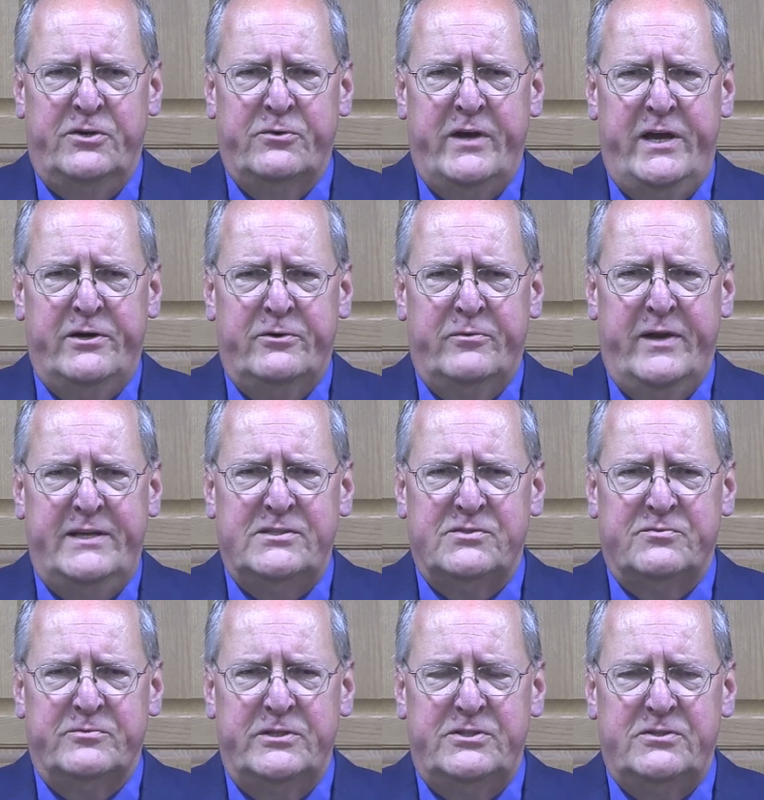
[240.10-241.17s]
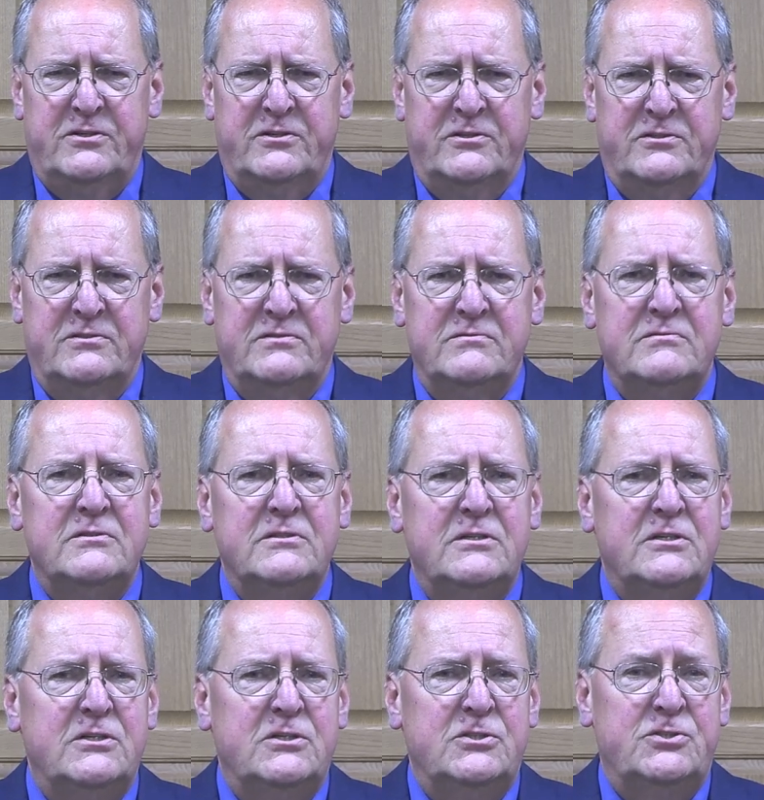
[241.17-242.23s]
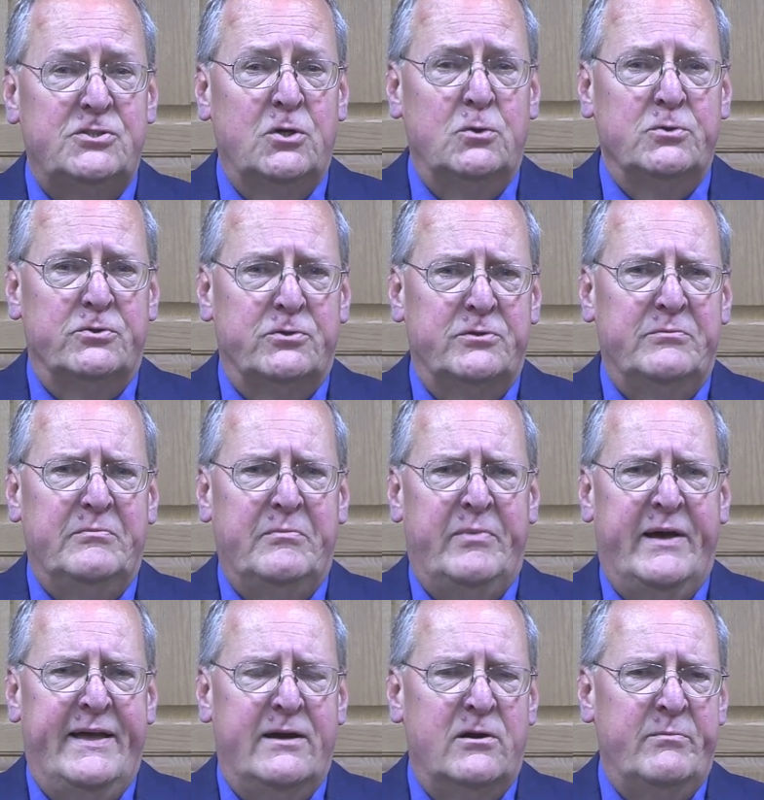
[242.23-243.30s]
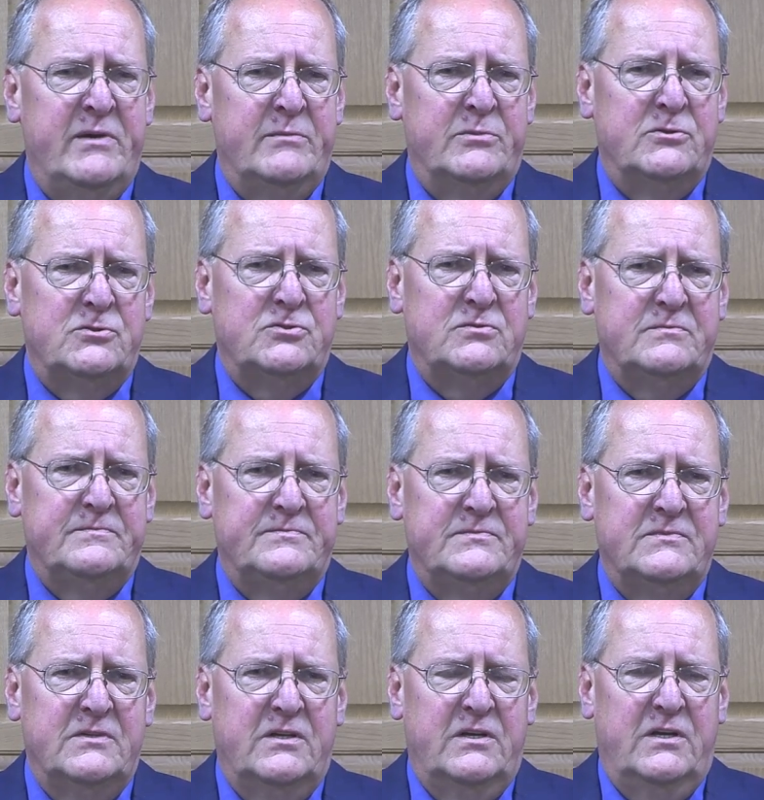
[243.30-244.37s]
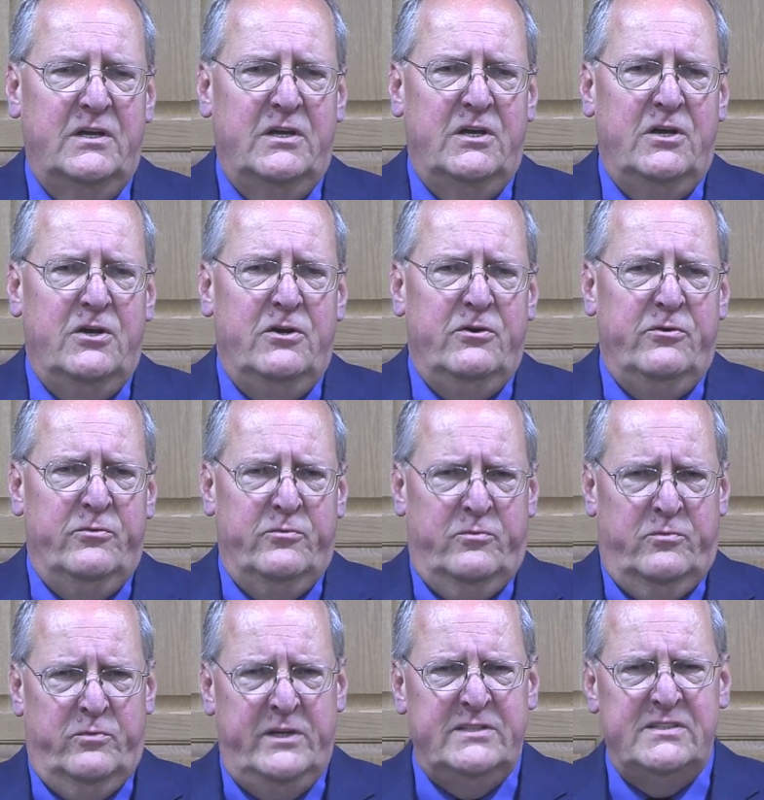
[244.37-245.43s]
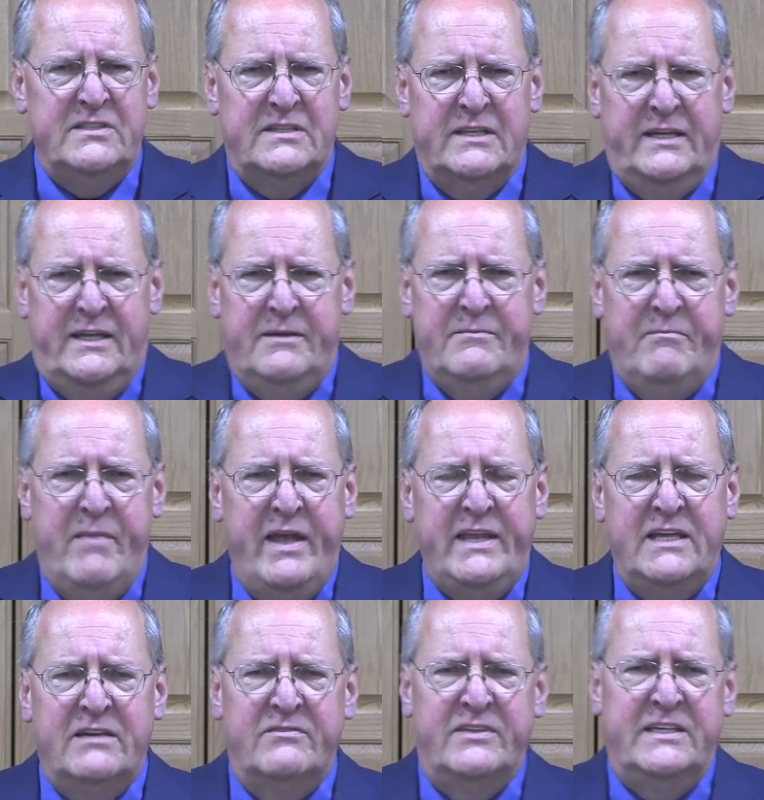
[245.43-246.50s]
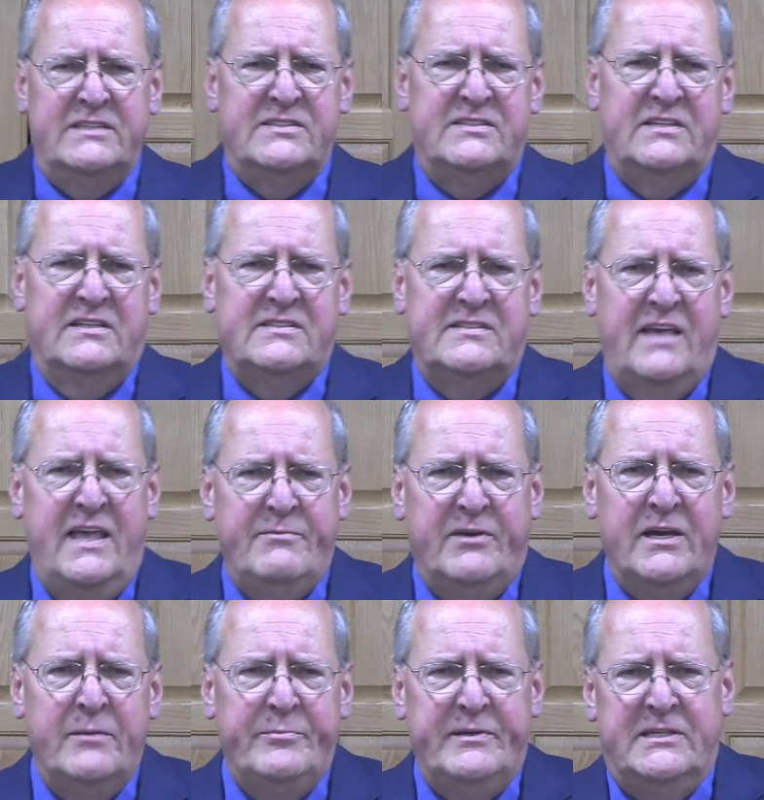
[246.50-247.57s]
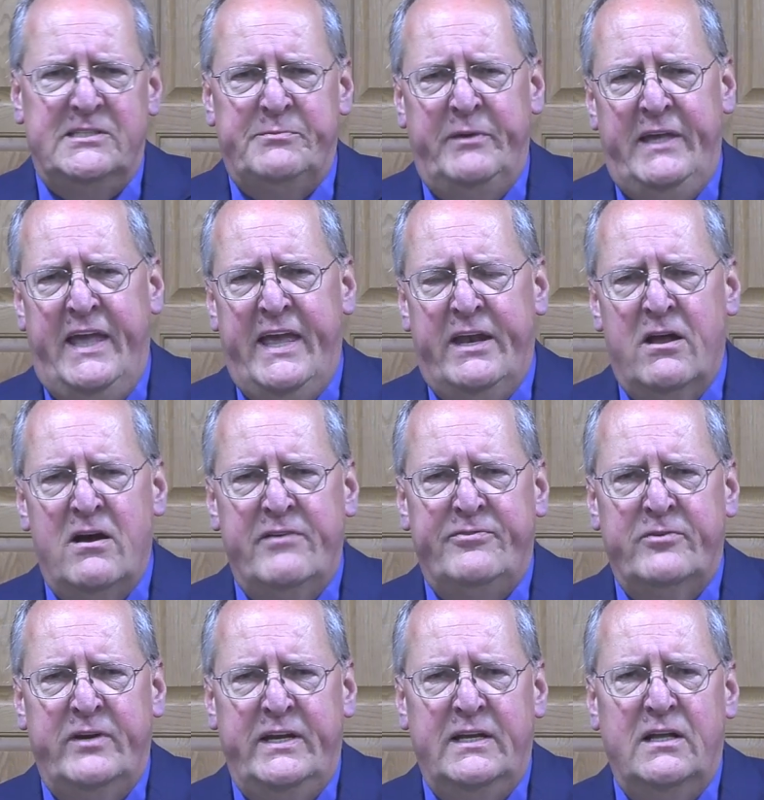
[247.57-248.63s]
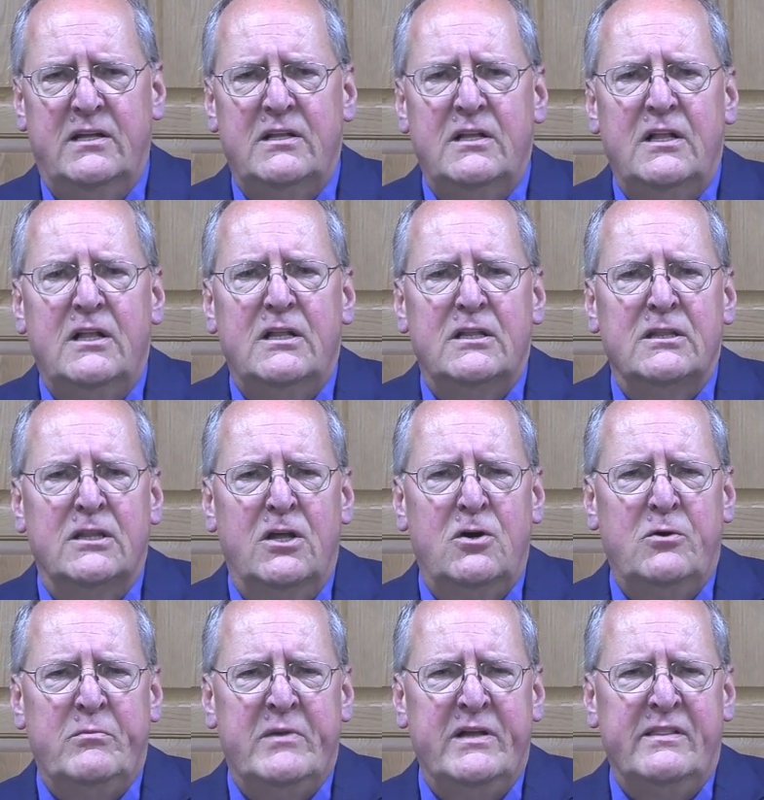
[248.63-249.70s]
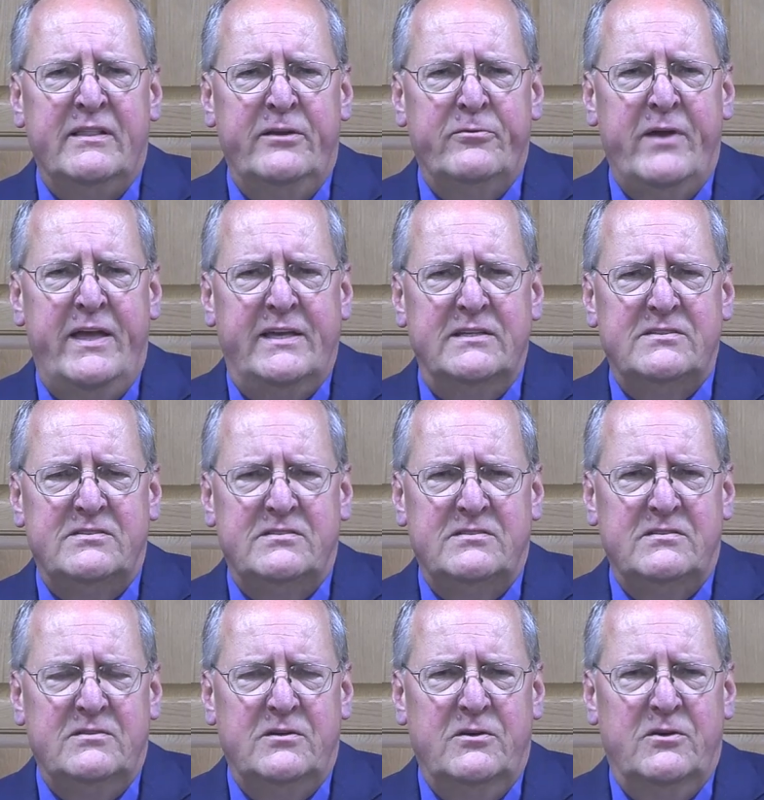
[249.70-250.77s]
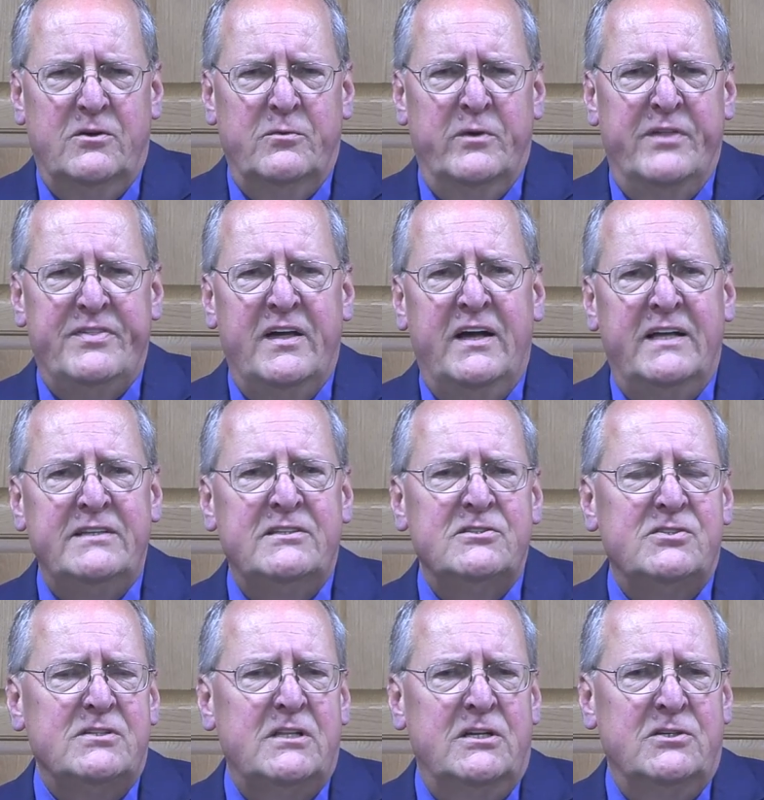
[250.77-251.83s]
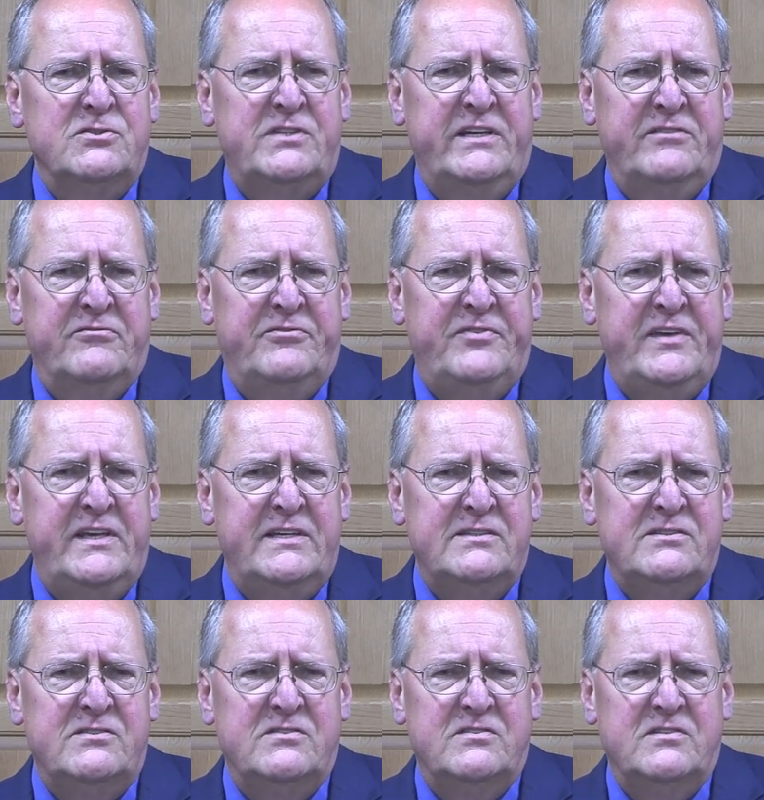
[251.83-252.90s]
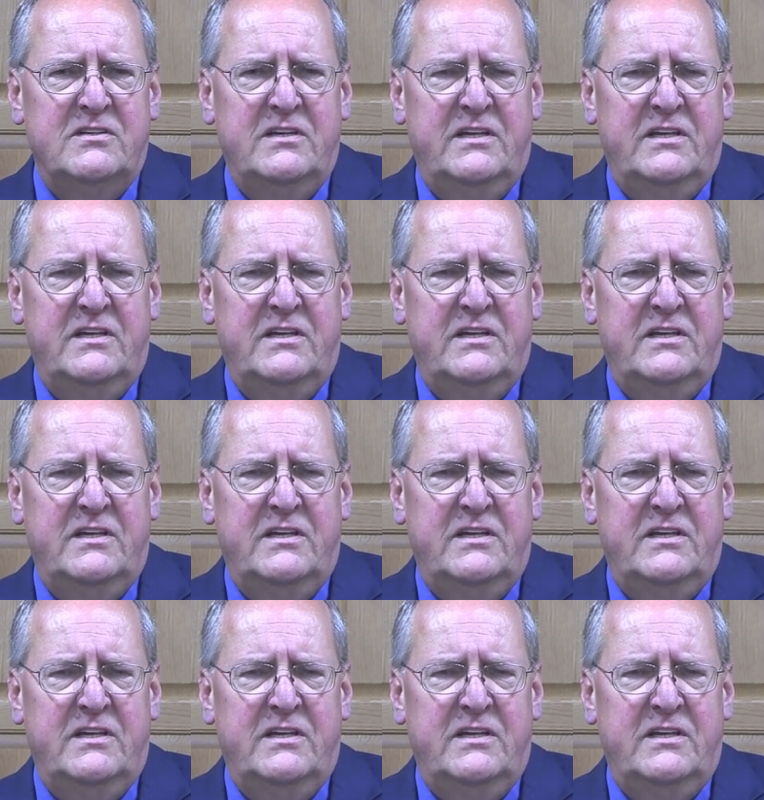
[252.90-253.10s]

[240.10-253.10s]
greater rates of return shouldered by our members. Recently, many of these same companies began offering low monthly rates with undisclosed hidden fees,